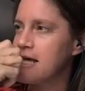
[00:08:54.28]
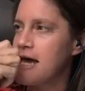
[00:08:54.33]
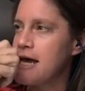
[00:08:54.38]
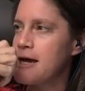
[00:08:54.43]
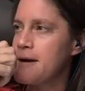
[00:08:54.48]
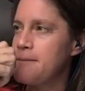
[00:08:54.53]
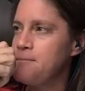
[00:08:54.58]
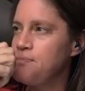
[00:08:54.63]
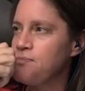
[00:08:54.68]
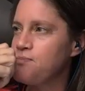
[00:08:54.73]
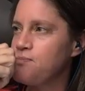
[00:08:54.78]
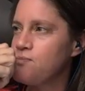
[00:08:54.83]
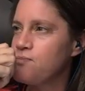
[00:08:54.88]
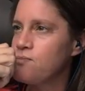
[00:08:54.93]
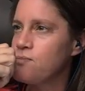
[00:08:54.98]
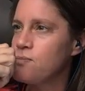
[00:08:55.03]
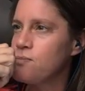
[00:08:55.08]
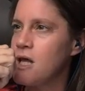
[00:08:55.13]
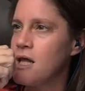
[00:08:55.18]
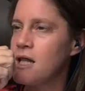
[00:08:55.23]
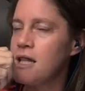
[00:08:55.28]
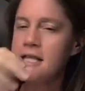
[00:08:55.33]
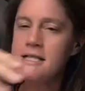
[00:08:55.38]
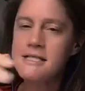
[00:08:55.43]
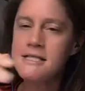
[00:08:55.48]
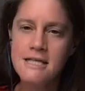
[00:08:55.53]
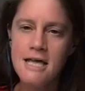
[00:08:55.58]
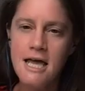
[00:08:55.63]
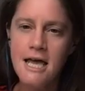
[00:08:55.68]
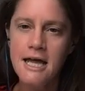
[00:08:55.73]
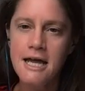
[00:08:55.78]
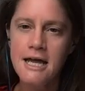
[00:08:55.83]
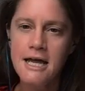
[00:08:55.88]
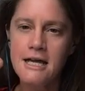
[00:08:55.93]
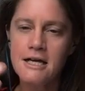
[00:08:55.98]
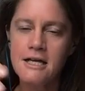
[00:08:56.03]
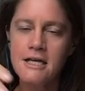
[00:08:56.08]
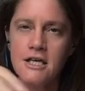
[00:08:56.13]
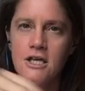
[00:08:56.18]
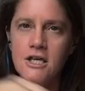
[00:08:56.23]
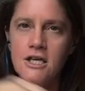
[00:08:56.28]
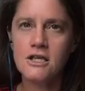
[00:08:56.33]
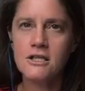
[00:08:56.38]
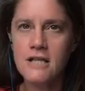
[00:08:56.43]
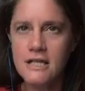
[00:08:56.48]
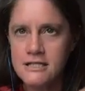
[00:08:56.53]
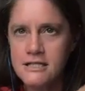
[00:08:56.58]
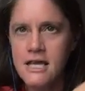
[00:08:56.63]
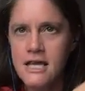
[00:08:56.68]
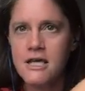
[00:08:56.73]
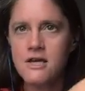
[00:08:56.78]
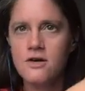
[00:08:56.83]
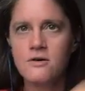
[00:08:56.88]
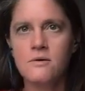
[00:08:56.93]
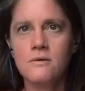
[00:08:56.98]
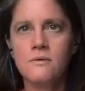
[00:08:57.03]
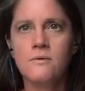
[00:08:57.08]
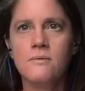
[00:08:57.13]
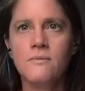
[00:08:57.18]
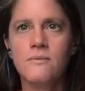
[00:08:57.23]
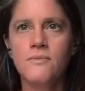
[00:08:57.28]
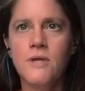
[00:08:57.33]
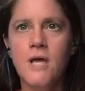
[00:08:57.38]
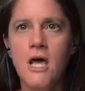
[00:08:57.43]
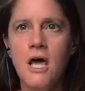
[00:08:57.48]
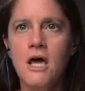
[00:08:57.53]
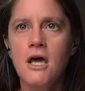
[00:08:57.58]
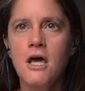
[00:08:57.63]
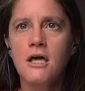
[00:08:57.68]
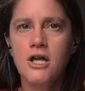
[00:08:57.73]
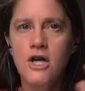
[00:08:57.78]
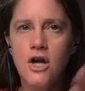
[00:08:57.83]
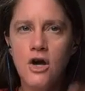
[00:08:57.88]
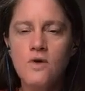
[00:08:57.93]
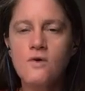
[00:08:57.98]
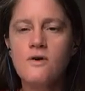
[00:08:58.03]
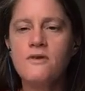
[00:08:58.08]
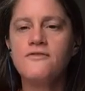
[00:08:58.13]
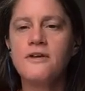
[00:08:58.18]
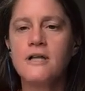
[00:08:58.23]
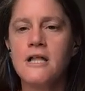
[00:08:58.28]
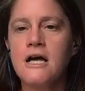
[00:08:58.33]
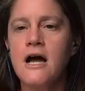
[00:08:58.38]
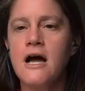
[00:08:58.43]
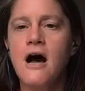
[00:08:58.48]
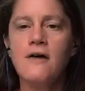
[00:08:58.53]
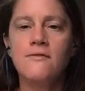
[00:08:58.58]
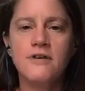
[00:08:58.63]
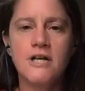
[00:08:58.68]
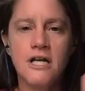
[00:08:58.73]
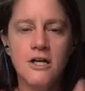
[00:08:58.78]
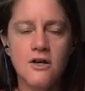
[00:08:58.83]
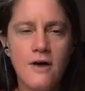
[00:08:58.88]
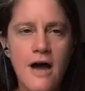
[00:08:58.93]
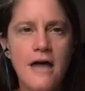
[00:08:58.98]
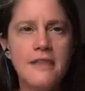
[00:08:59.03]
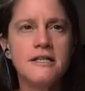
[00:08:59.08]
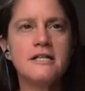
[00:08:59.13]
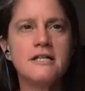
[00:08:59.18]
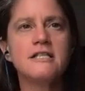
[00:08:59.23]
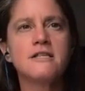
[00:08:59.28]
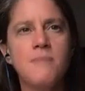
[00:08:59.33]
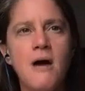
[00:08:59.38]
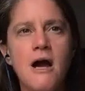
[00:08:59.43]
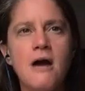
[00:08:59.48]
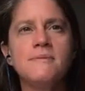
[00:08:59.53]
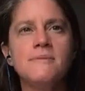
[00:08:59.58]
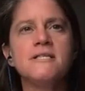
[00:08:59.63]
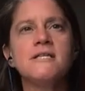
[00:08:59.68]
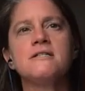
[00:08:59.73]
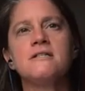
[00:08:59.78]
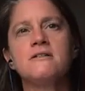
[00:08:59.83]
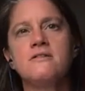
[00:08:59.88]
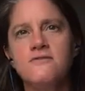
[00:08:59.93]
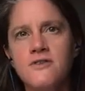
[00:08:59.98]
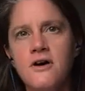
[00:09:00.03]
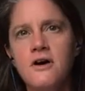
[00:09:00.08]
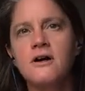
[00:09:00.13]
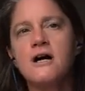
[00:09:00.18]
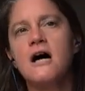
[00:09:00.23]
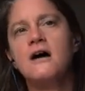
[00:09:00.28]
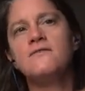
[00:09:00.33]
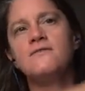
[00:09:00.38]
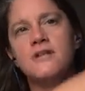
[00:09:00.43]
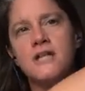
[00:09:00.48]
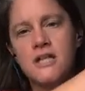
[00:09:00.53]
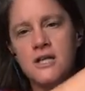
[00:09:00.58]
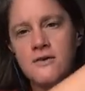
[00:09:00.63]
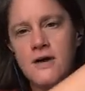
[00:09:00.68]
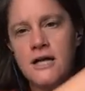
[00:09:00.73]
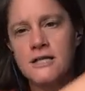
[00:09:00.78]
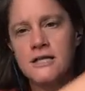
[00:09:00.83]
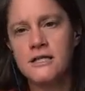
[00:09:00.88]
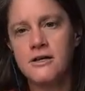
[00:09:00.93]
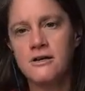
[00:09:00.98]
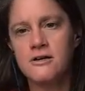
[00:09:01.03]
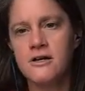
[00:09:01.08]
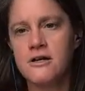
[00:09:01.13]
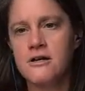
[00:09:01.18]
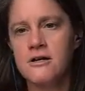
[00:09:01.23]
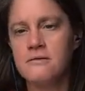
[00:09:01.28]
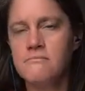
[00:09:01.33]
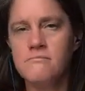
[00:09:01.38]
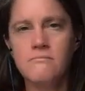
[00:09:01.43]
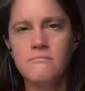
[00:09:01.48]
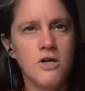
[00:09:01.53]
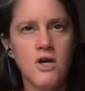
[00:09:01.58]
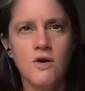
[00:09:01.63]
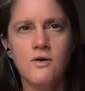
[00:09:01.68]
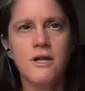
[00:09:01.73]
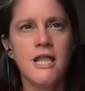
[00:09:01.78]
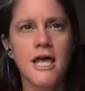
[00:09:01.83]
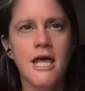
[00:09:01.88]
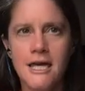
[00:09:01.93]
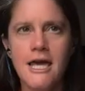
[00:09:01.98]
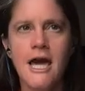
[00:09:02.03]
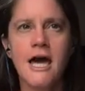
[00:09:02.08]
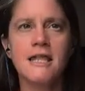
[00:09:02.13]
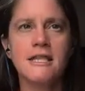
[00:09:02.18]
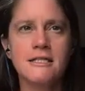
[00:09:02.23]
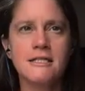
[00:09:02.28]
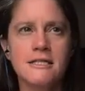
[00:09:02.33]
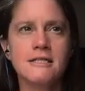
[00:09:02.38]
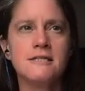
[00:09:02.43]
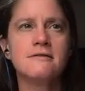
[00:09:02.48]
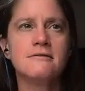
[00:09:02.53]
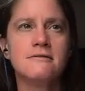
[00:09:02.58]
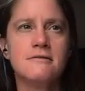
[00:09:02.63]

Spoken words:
is like, let's say you were feeling confident. You had the disc power position, you felt confident, you executed, you were like, yeah, this